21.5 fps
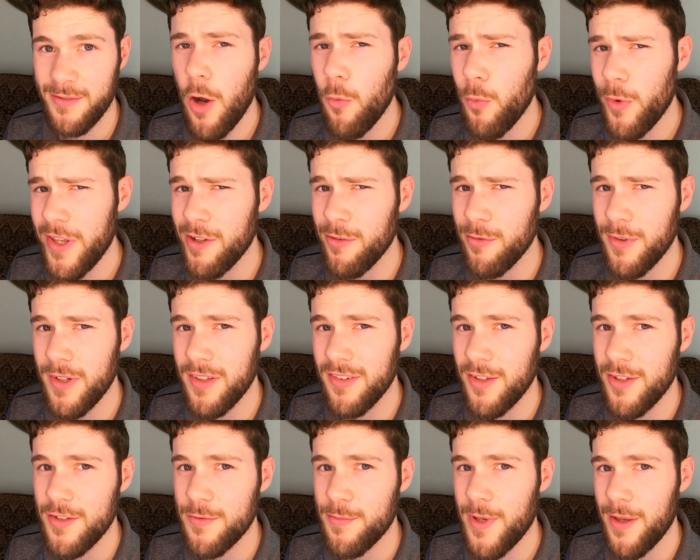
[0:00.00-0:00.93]
A weak
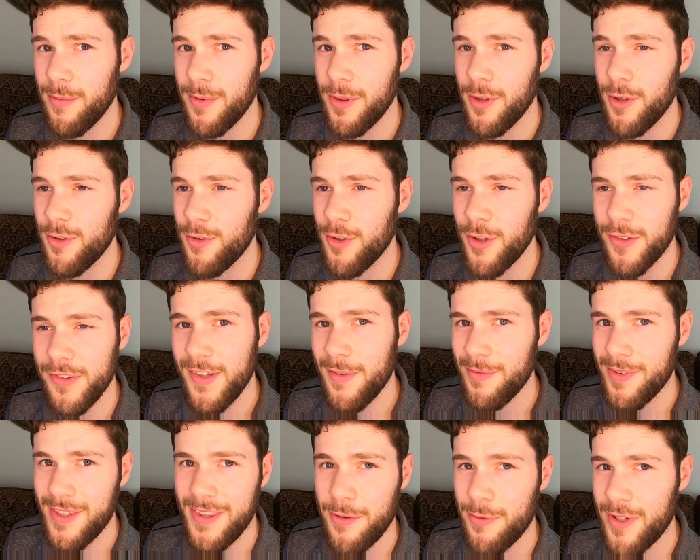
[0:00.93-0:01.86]
research paper though, not
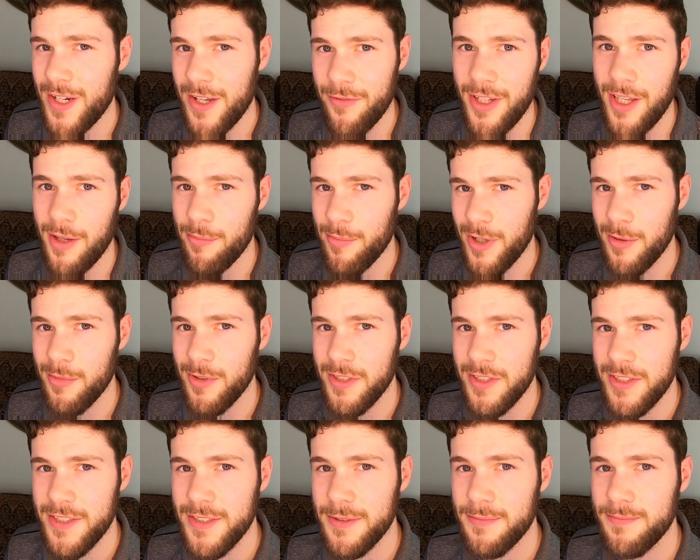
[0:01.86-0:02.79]
something that would ever get
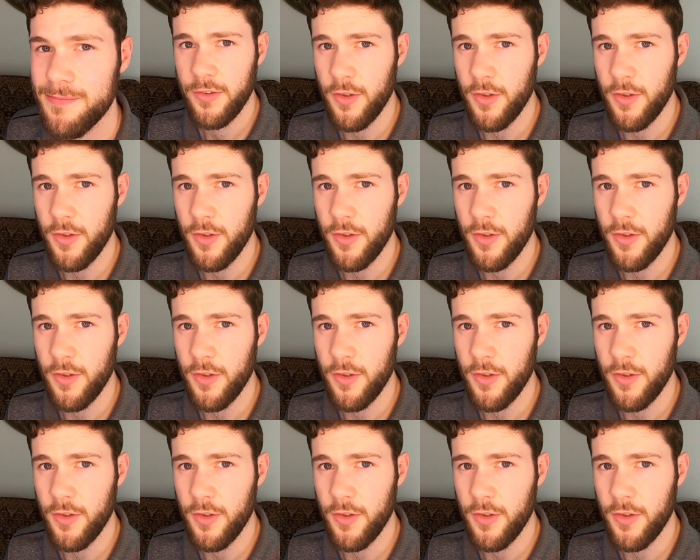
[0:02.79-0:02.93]
published.